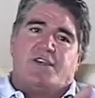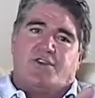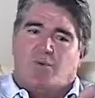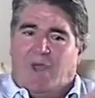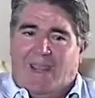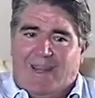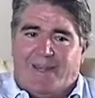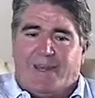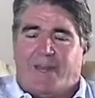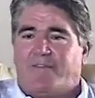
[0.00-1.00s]
do what he
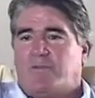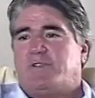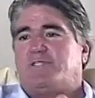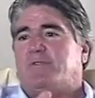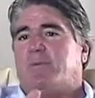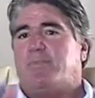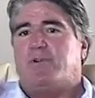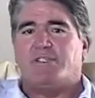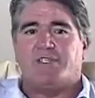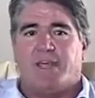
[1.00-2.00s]
did. I never wanted to
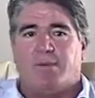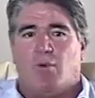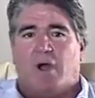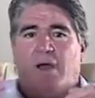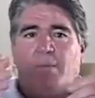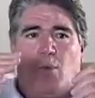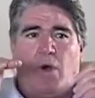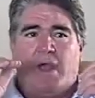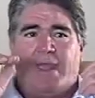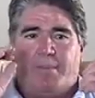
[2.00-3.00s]
impersonate him.
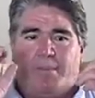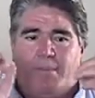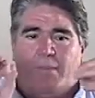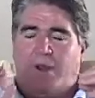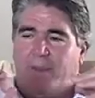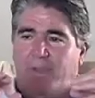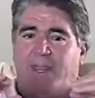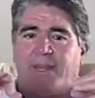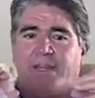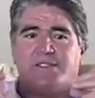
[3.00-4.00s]
What I
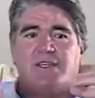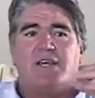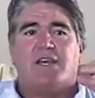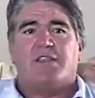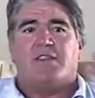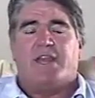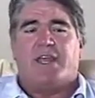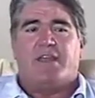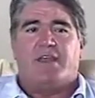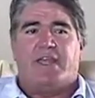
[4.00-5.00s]
mean is that
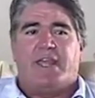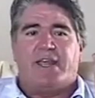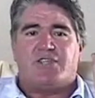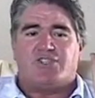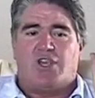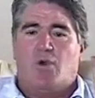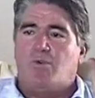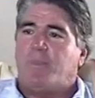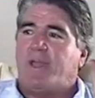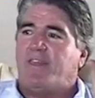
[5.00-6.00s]
it showed
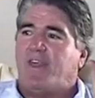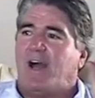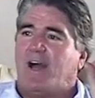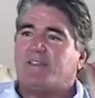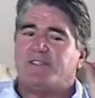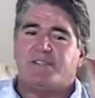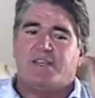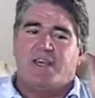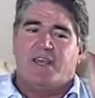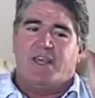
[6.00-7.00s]
me that
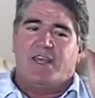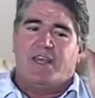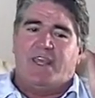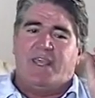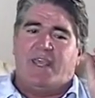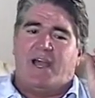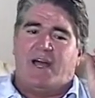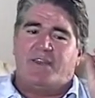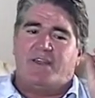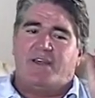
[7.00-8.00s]
he
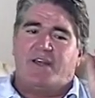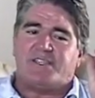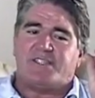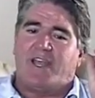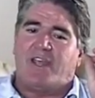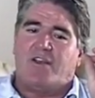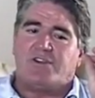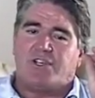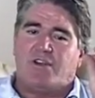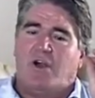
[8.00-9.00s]
had a
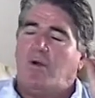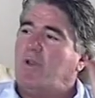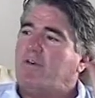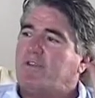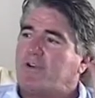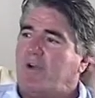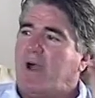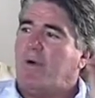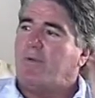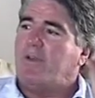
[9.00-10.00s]
psychological hold over the
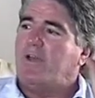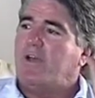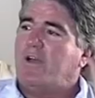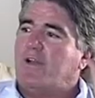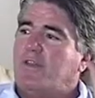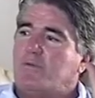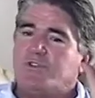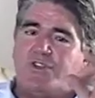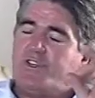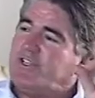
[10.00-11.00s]
crowd that was
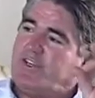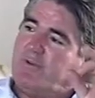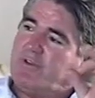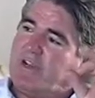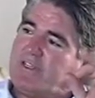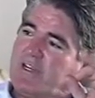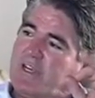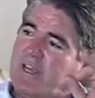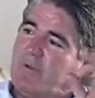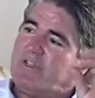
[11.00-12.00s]
nothing to do with
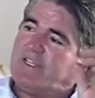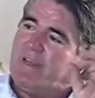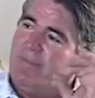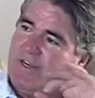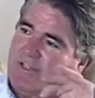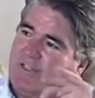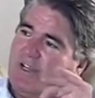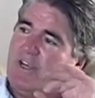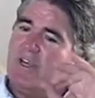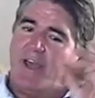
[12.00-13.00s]
wrestling. It was his image
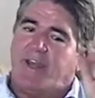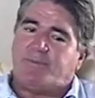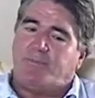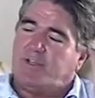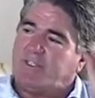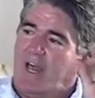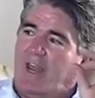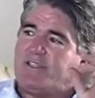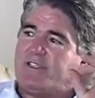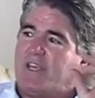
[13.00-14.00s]
and his
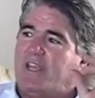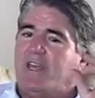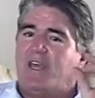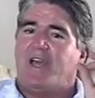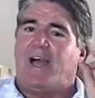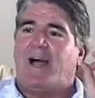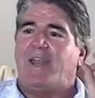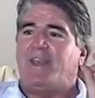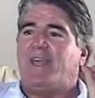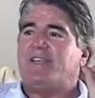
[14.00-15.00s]
personality
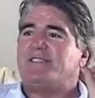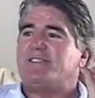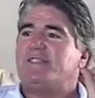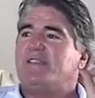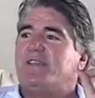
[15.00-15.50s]
and his